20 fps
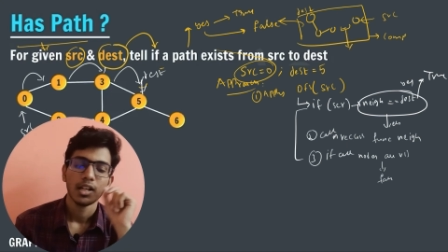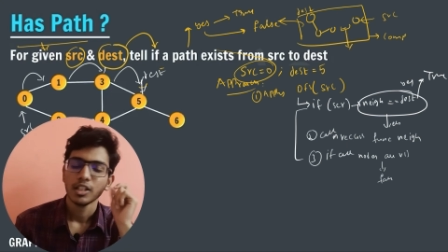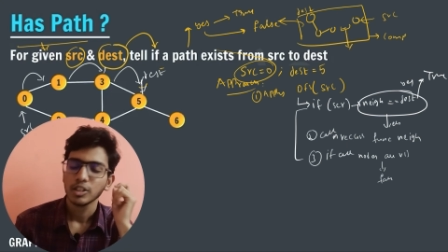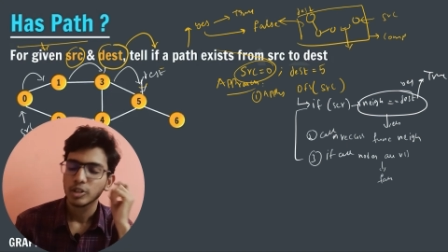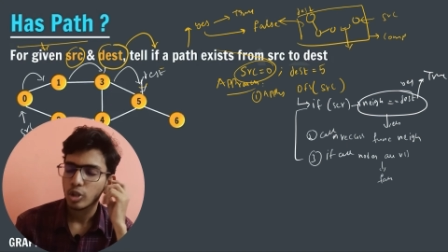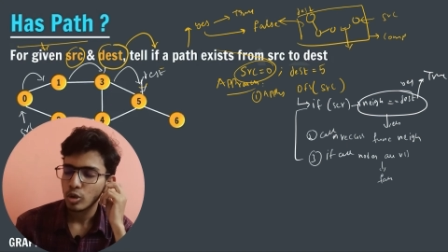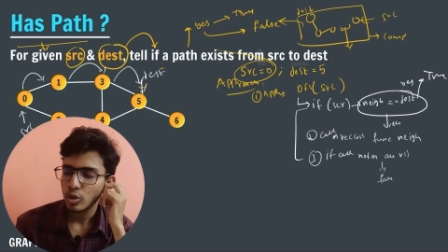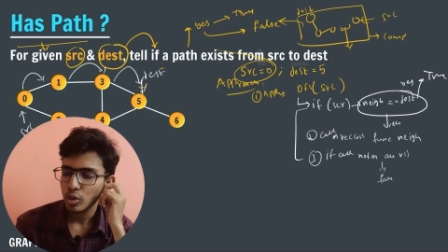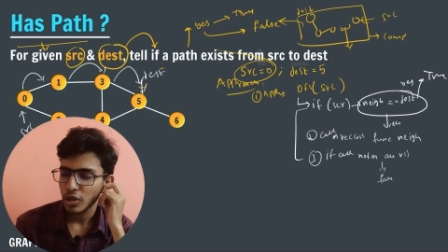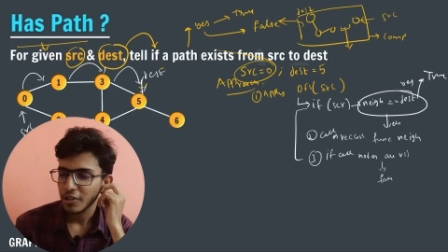
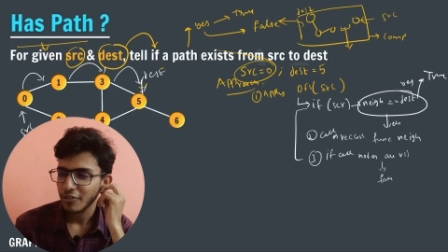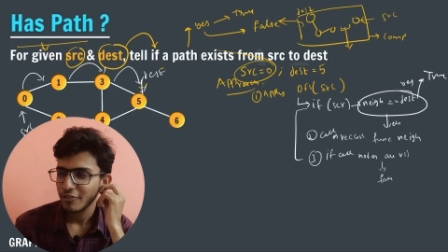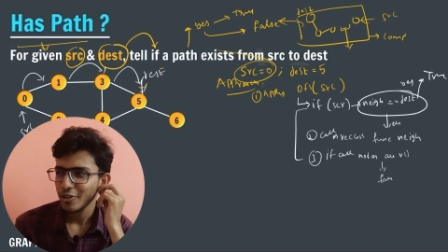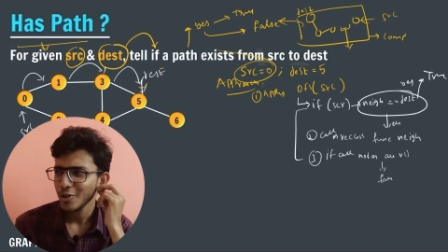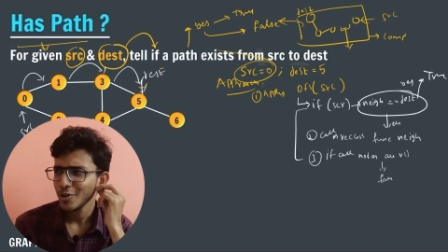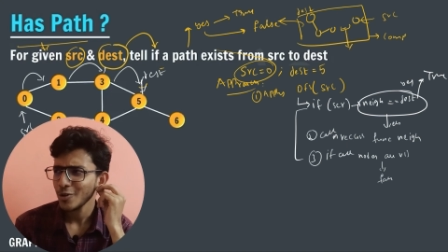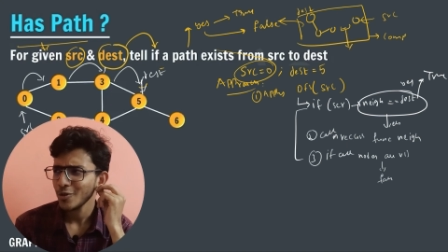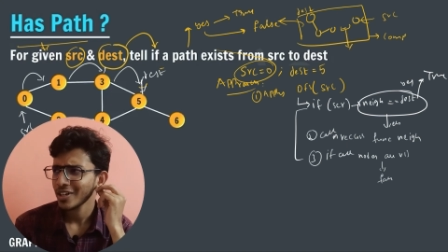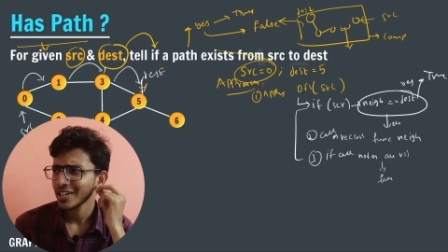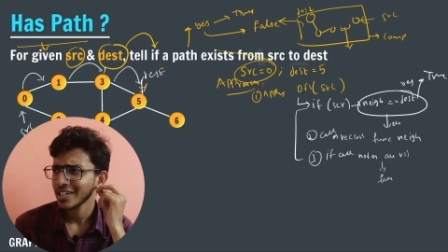So if
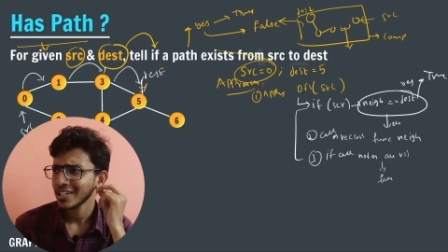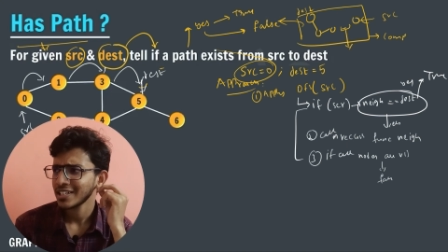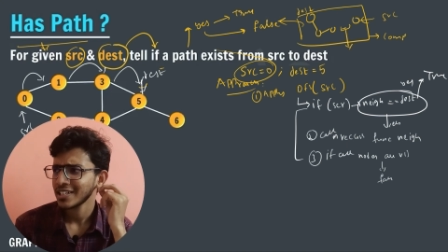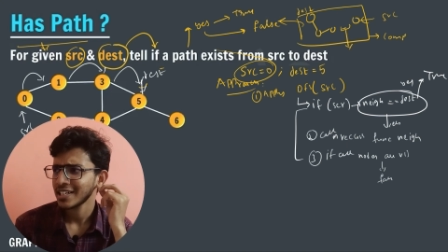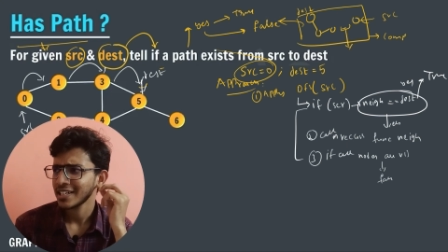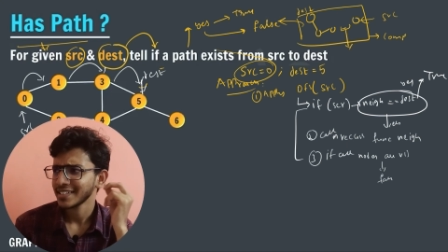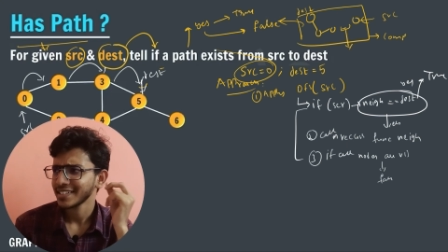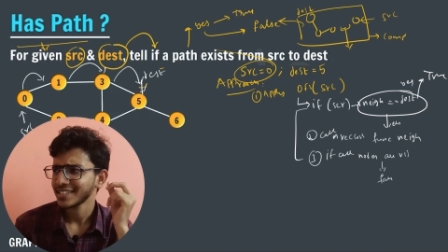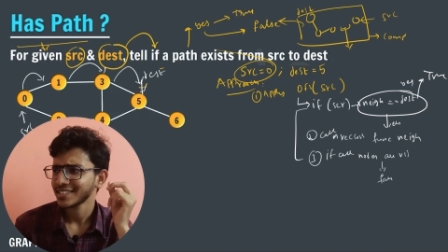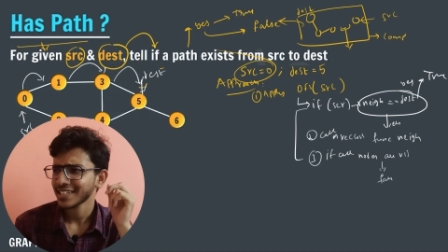you wanna
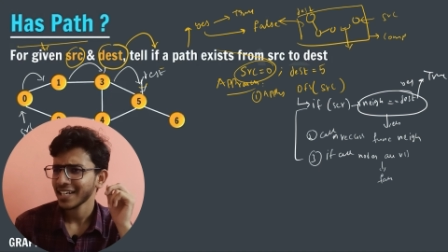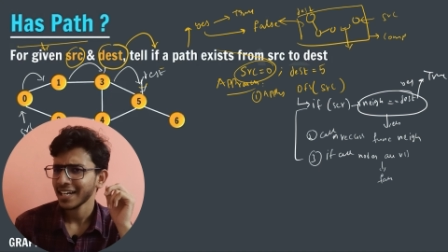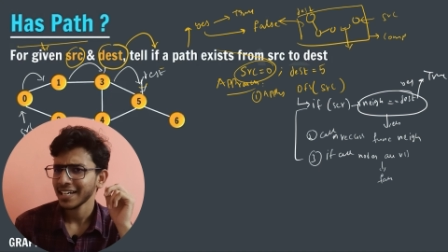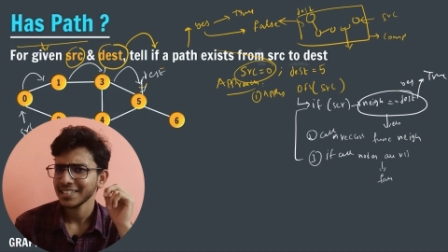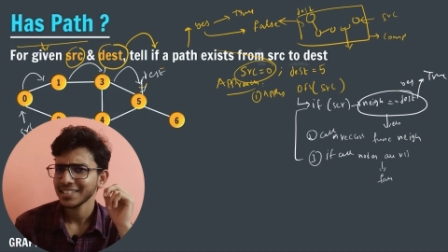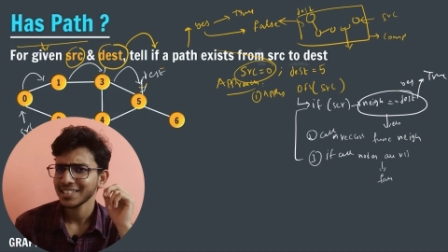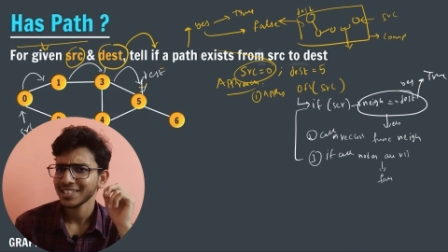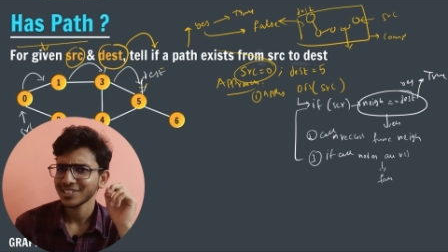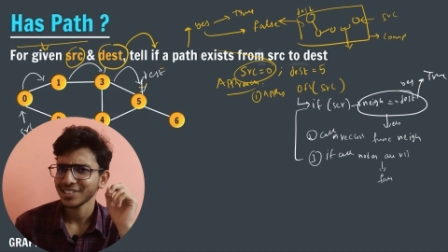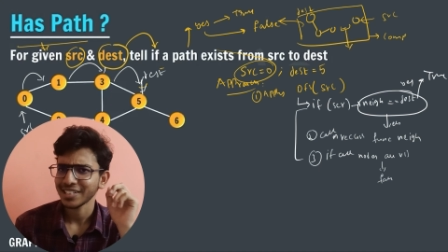
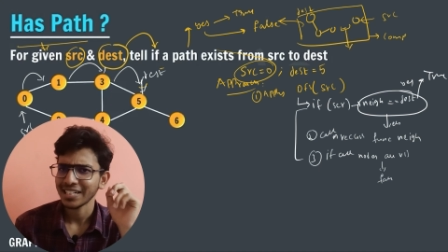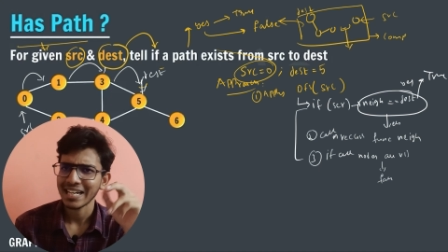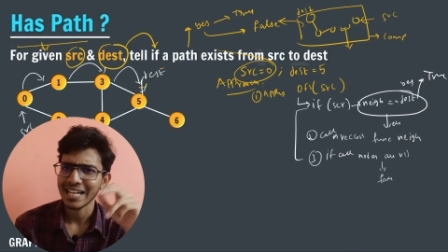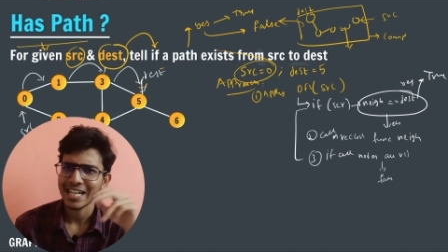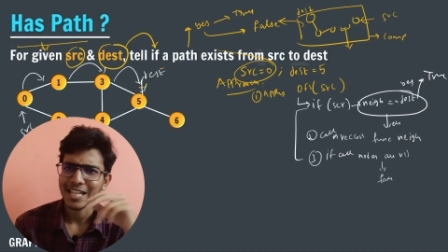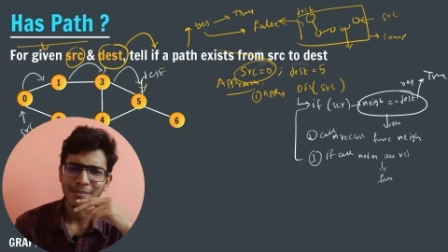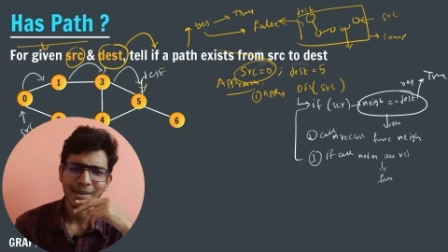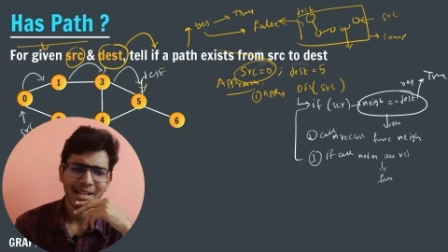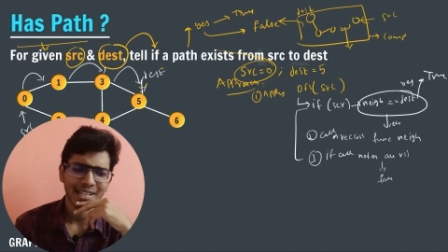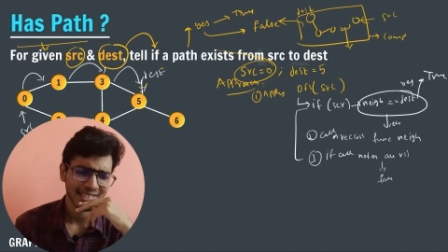understand this in
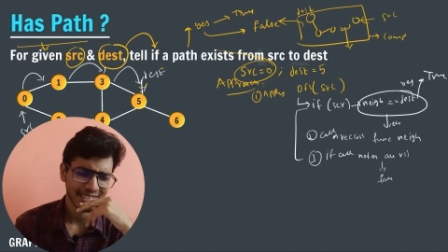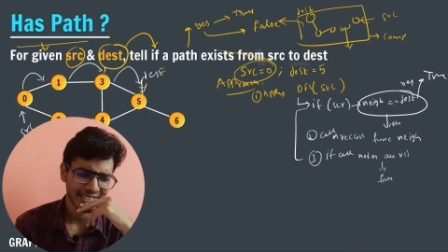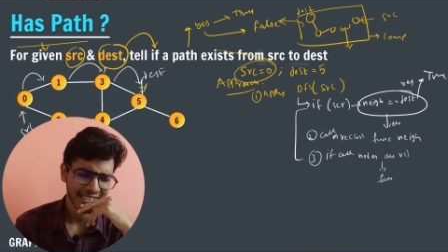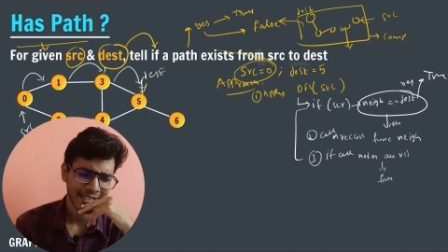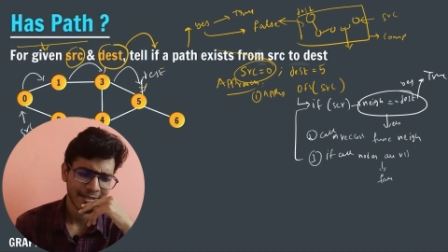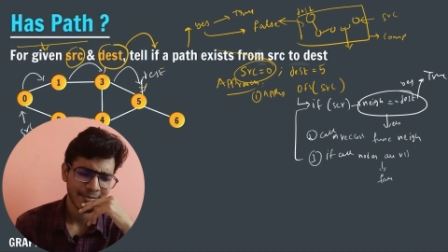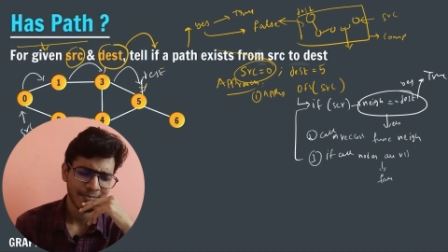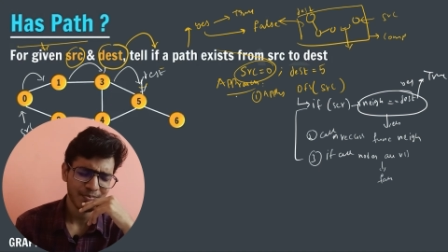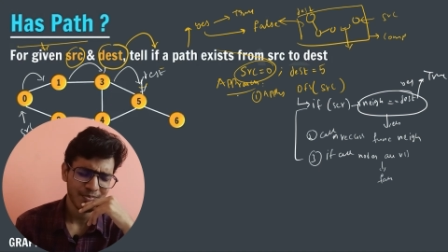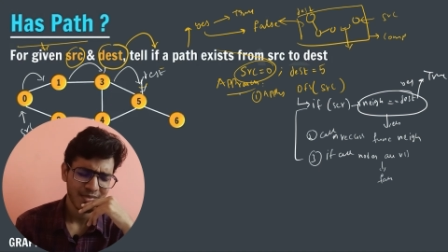layman's
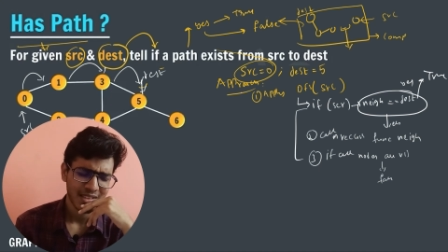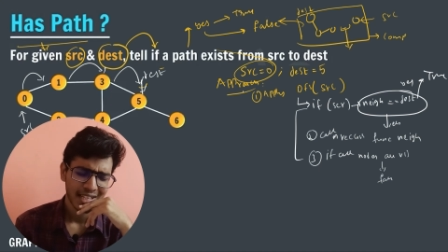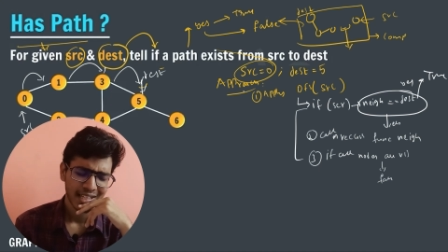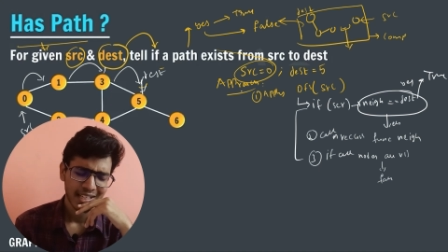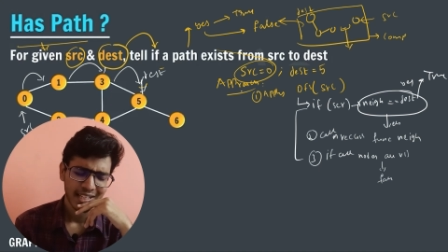term,